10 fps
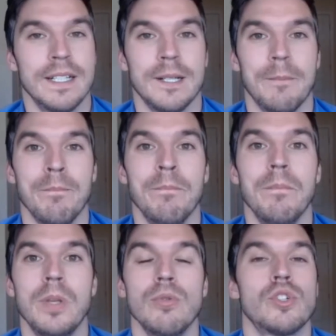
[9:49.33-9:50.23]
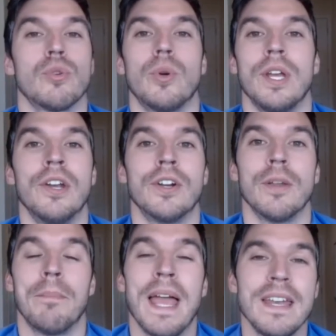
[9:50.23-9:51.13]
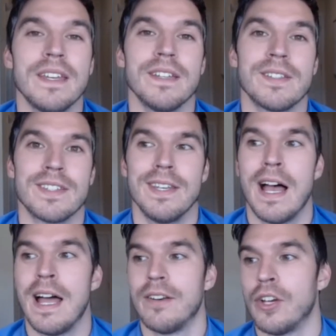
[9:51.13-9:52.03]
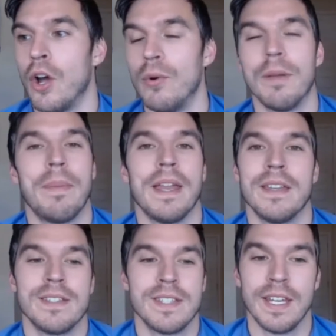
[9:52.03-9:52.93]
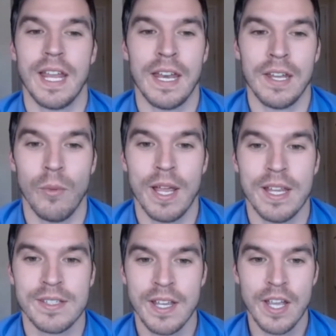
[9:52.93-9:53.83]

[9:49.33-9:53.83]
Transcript: mutual interdependence, not codependency in any ways.